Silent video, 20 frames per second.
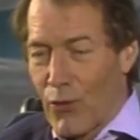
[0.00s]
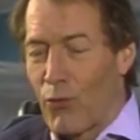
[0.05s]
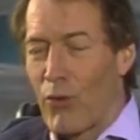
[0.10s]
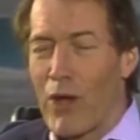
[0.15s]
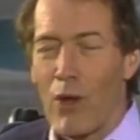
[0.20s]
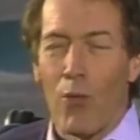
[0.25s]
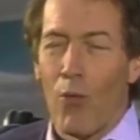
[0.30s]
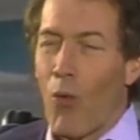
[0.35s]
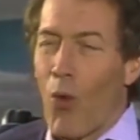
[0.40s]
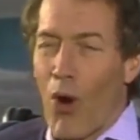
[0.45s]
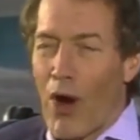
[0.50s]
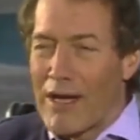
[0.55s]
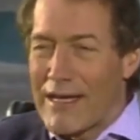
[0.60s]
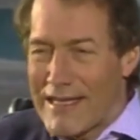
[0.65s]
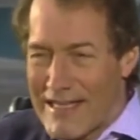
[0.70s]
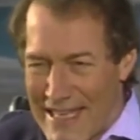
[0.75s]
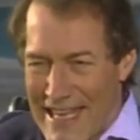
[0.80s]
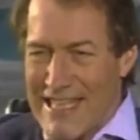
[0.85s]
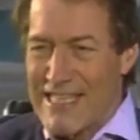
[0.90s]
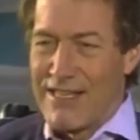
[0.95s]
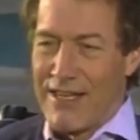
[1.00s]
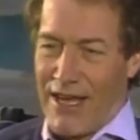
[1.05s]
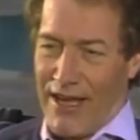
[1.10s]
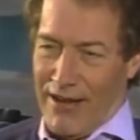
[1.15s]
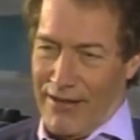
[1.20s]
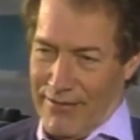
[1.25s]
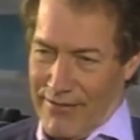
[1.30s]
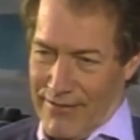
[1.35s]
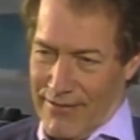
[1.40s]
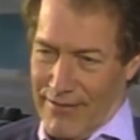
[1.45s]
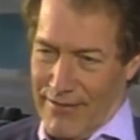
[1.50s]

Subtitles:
we want Disney,